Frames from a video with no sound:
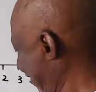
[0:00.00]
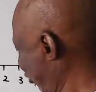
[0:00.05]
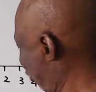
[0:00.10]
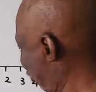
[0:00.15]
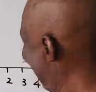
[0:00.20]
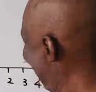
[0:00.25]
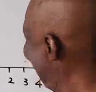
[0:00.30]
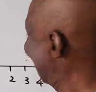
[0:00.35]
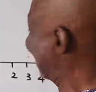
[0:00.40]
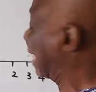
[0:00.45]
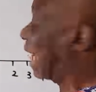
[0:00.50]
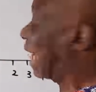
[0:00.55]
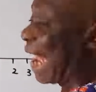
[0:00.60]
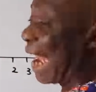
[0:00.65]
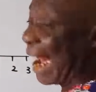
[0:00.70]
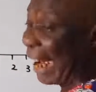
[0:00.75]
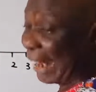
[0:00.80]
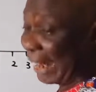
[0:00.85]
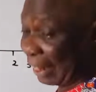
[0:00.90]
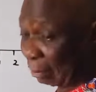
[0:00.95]
straight
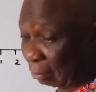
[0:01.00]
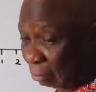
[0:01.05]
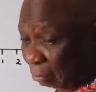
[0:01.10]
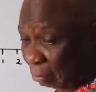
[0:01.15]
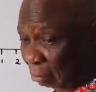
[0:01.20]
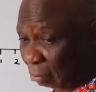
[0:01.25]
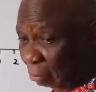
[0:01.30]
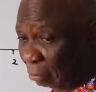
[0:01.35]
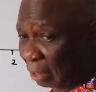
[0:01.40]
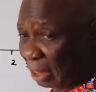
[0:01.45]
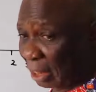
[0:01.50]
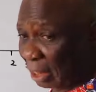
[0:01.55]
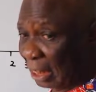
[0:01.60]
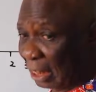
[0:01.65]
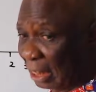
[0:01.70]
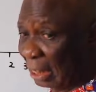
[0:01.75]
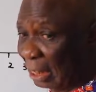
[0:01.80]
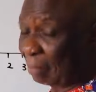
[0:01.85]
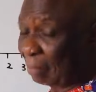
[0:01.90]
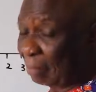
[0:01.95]
line,
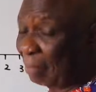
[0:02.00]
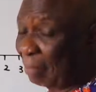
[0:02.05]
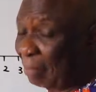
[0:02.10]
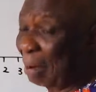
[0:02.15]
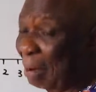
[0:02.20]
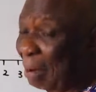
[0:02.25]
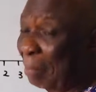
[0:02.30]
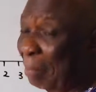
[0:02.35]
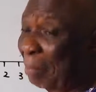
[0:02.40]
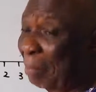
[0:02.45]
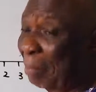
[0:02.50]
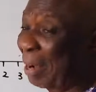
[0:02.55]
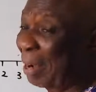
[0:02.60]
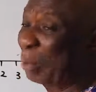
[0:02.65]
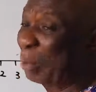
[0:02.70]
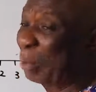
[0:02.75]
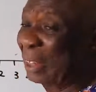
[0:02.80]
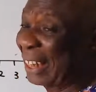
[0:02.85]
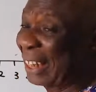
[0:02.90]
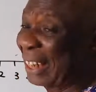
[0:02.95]
remember we said the
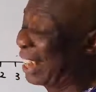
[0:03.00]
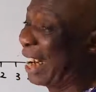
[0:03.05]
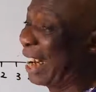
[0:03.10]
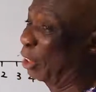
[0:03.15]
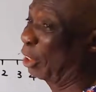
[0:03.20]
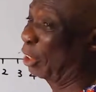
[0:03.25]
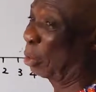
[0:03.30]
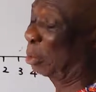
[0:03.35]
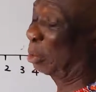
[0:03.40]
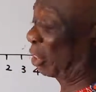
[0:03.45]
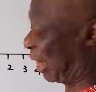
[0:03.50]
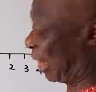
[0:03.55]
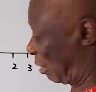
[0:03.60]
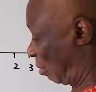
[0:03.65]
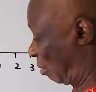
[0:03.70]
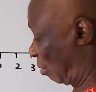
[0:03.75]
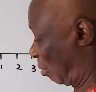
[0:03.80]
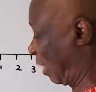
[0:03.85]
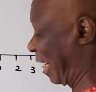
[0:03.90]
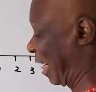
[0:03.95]
lines must be straight,
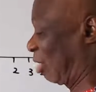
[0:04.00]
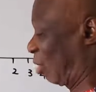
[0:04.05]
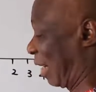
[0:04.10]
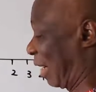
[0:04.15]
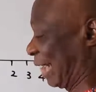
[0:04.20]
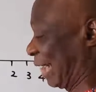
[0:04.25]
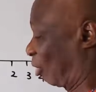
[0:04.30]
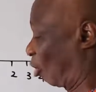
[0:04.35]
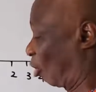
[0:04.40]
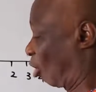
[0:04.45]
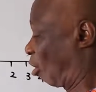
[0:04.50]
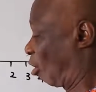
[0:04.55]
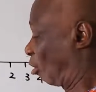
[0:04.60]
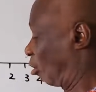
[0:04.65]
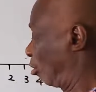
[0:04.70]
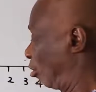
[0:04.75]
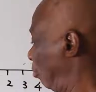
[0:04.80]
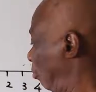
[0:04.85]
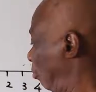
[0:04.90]
whether you like it or not.